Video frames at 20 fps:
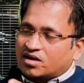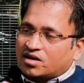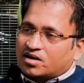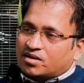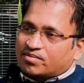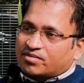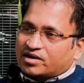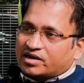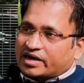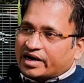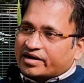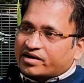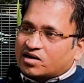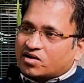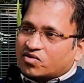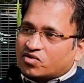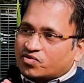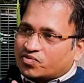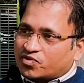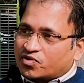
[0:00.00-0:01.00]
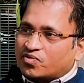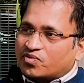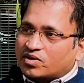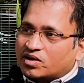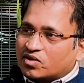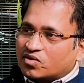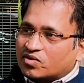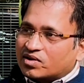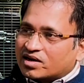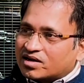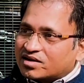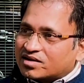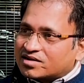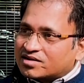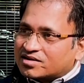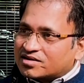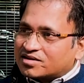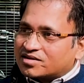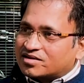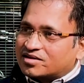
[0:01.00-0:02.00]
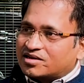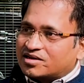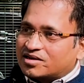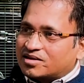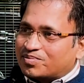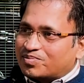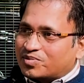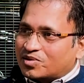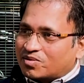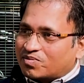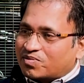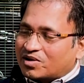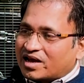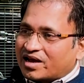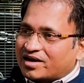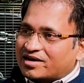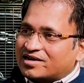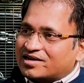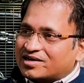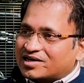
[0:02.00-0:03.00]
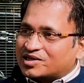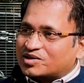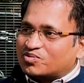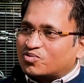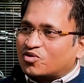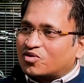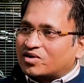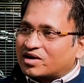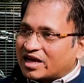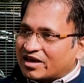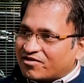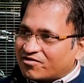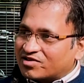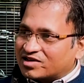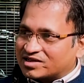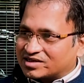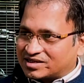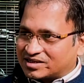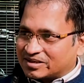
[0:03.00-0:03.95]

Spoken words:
That right now, if you will look at the plan, it is more diverse